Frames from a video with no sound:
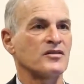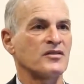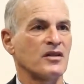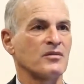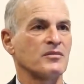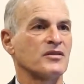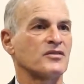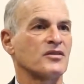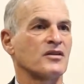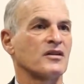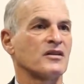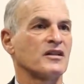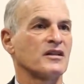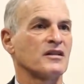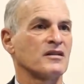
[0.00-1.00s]
settlements are
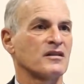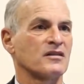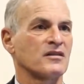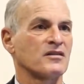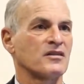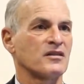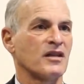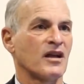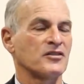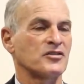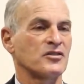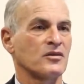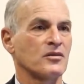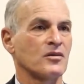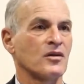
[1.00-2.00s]
illegal under
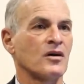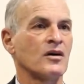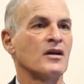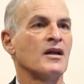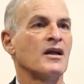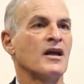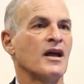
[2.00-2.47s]
international law,